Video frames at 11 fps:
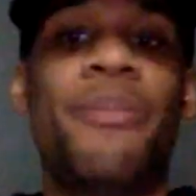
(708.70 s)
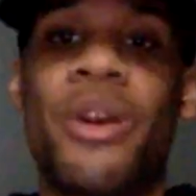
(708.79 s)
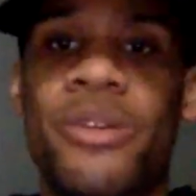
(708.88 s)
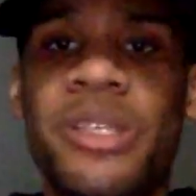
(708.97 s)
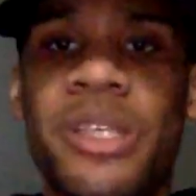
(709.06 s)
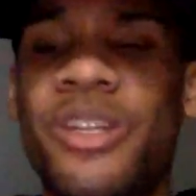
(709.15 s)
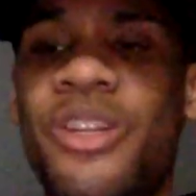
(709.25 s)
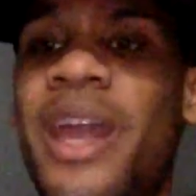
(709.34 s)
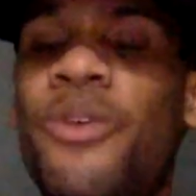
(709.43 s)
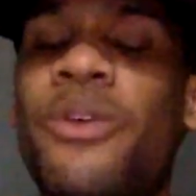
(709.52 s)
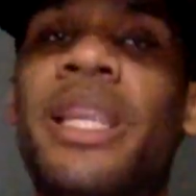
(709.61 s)
person. You know, I
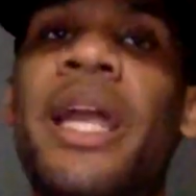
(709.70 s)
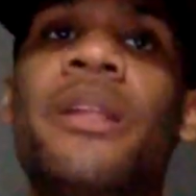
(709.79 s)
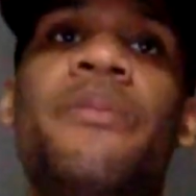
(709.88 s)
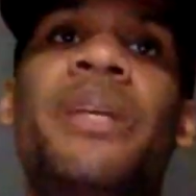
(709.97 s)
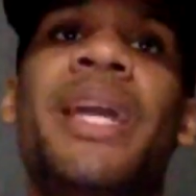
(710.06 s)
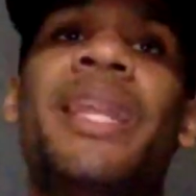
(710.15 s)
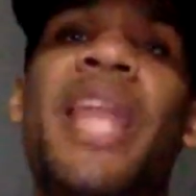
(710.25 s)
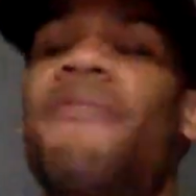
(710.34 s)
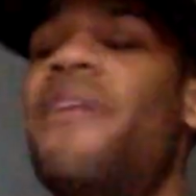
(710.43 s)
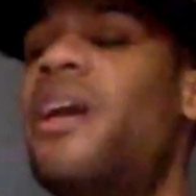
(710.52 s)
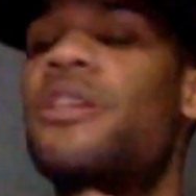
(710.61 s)
don't claim to be a life
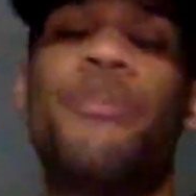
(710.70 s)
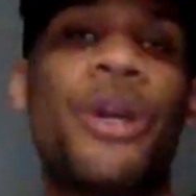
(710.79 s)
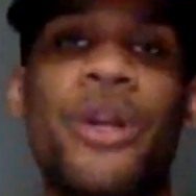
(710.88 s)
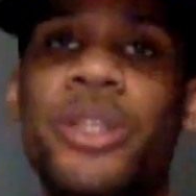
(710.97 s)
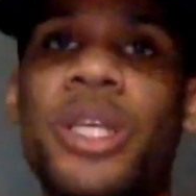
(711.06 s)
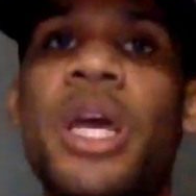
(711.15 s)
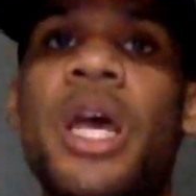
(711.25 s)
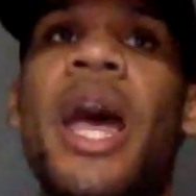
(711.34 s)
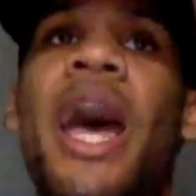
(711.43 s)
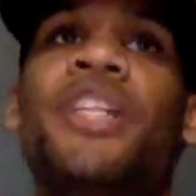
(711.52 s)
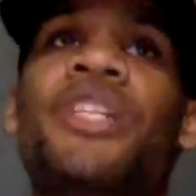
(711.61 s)
expert.
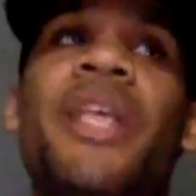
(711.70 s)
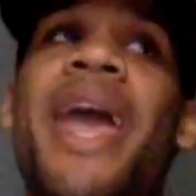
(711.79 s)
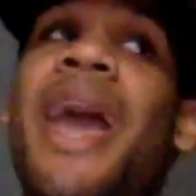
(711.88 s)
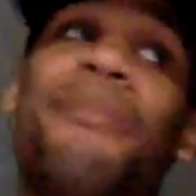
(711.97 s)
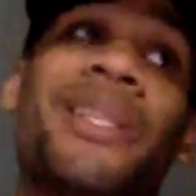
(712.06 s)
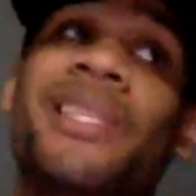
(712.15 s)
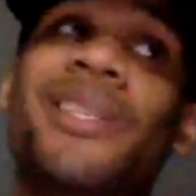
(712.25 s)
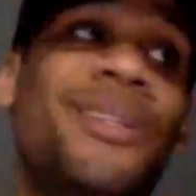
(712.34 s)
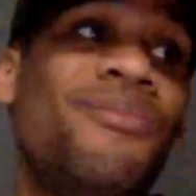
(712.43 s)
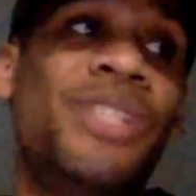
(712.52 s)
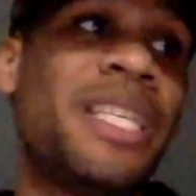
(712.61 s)
I just happen to
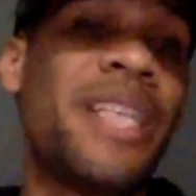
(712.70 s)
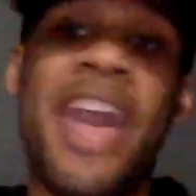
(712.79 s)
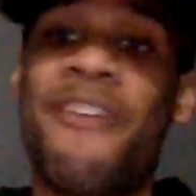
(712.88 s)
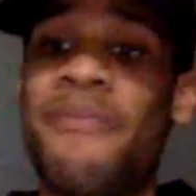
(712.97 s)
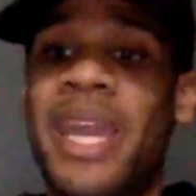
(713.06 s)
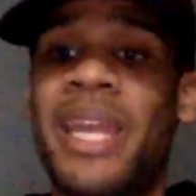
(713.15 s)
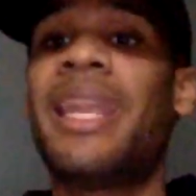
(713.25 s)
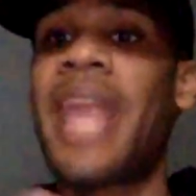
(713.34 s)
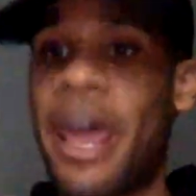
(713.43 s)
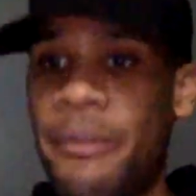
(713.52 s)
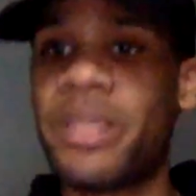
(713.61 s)
just have made a
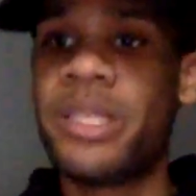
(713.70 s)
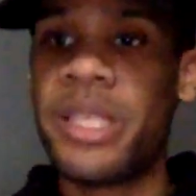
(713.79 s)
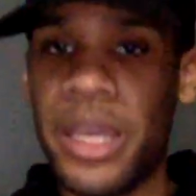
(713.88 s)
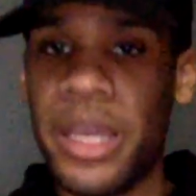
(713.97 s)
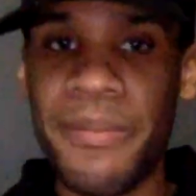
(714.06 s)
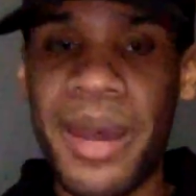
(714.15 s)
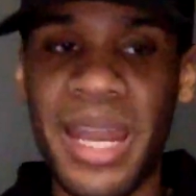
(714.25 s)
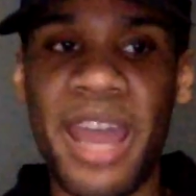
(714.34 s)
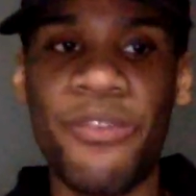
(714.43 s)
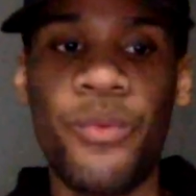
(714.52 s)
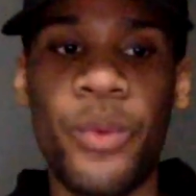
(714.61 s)
lot of mistakes in my
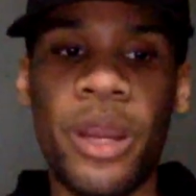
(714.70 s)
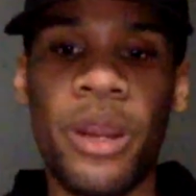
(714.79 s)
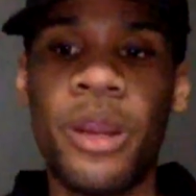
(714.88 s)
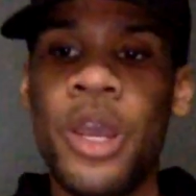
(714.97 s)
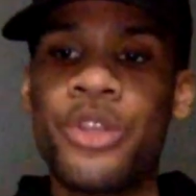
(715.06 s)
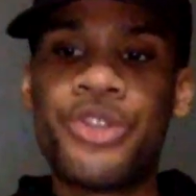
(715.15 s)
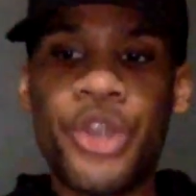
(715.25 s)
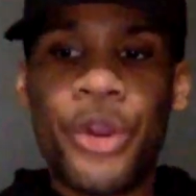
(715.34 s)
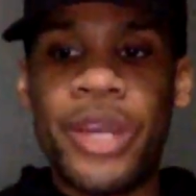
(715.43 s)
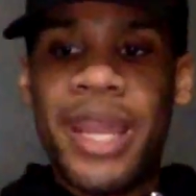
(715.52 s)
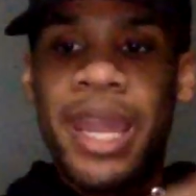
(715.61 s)
life where
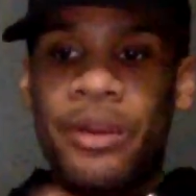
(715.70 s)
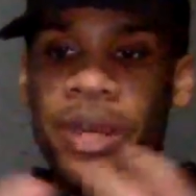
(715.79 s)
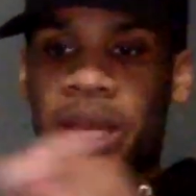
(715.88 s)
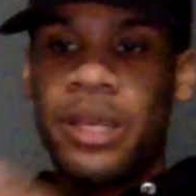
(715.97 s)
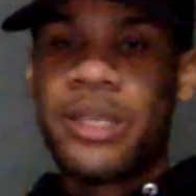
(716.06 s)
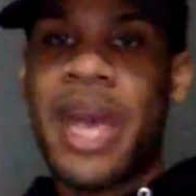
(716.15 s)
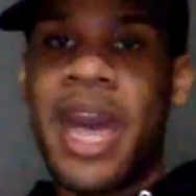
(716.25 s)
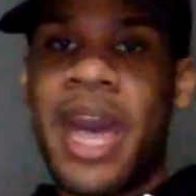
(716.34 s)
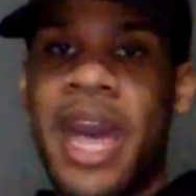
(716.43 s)
certain areas I